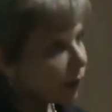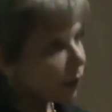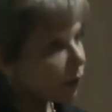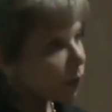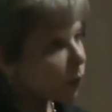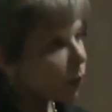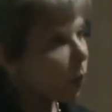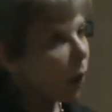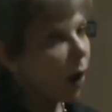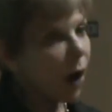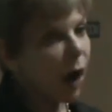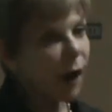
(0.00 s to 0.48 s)
is
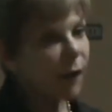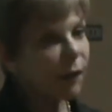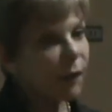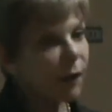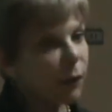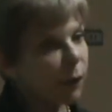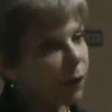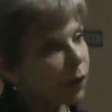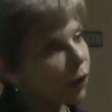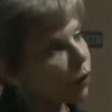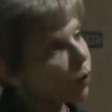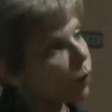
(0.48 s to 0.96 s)
why
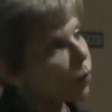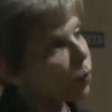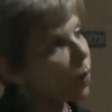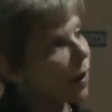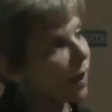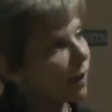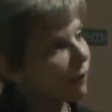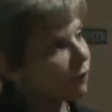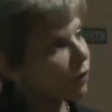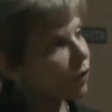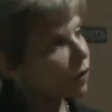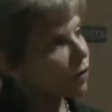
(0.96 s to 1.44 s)
there were new
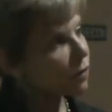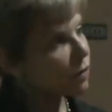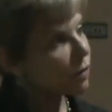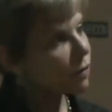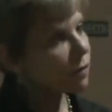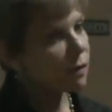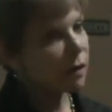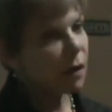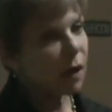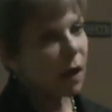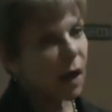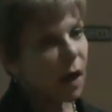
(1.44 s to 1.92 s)

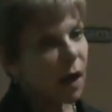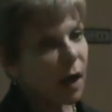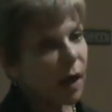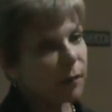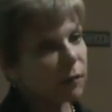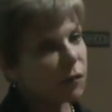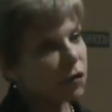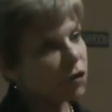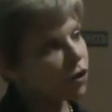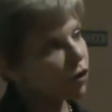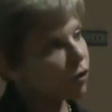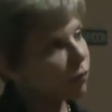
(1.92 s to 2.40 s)
waivers
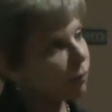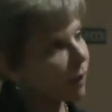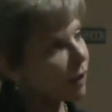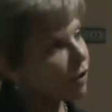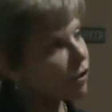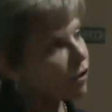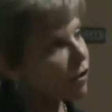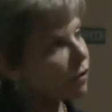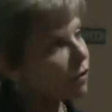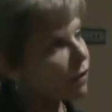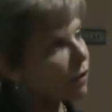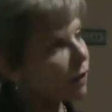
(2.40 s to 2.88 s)
2
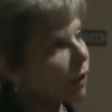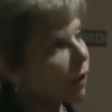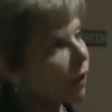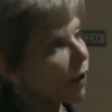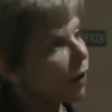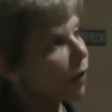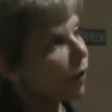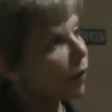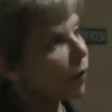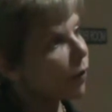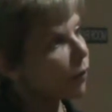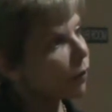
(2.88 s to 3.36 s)
budgets
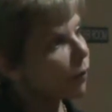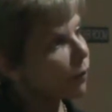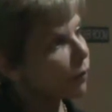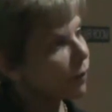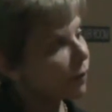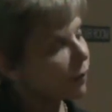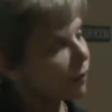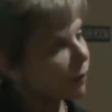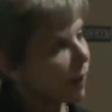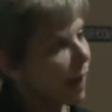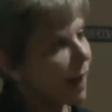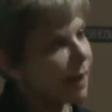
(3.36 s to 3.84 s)
ago,
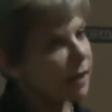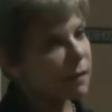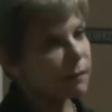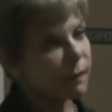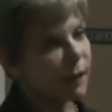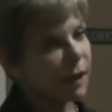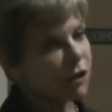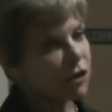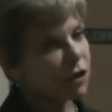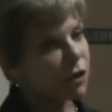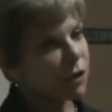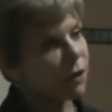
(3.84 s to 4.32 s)
this last
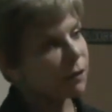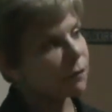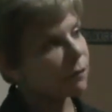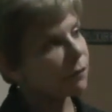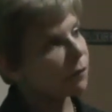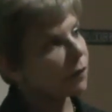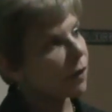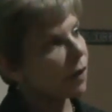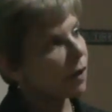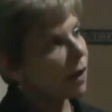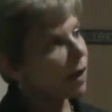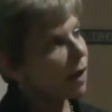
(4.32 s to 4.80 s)
budget,
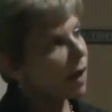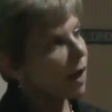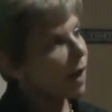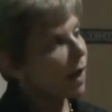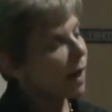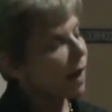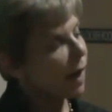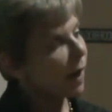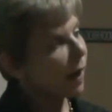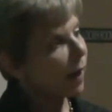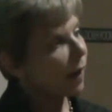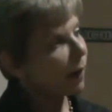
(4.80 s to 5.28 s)

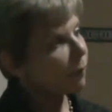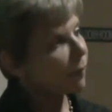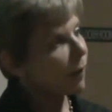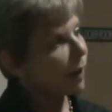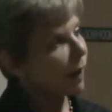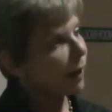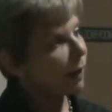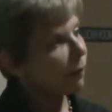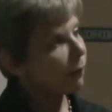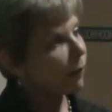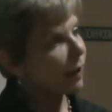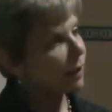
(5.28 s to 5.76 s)

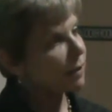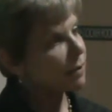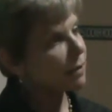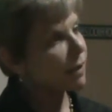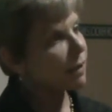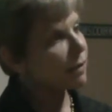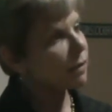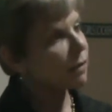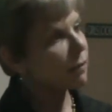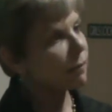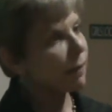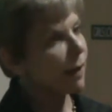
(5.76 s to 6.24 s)
and we
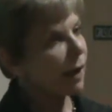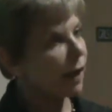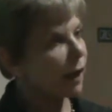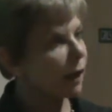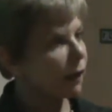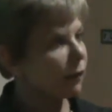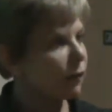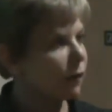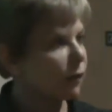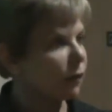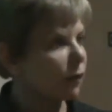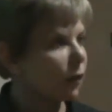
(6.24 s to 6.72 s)

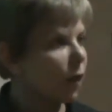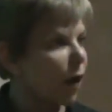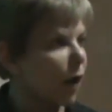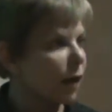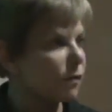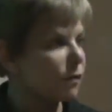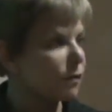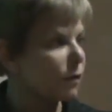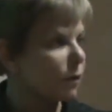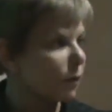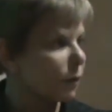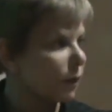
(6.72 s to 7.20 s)
anticipate this
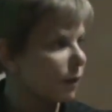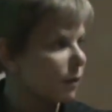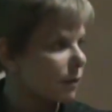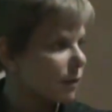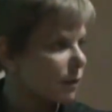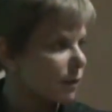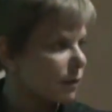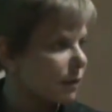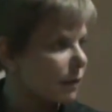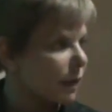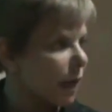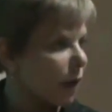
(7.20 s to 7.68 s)
lawsuit is
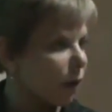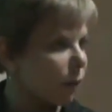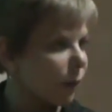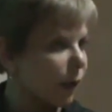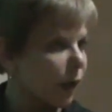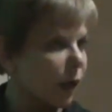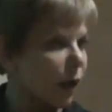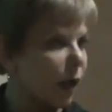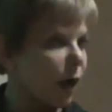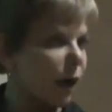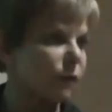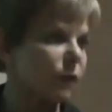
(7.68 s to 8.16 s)
in
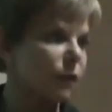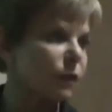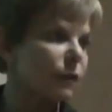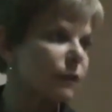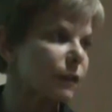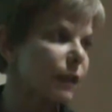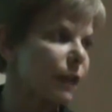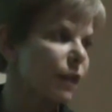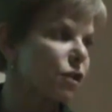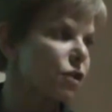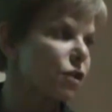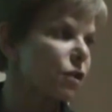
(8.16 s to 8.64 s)
settlement
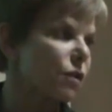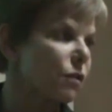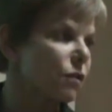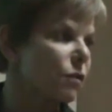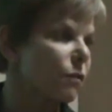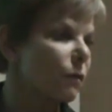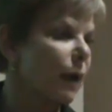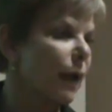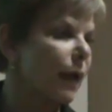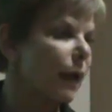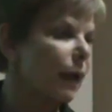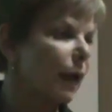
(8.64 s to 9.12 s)

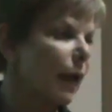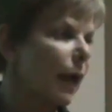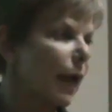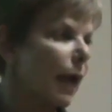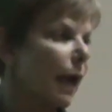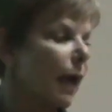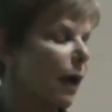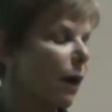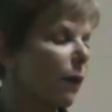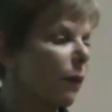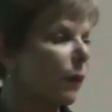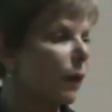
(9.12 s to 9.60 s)
conversations right
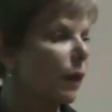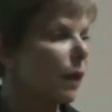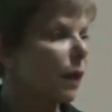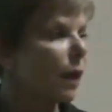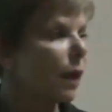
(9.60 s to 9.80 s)
now.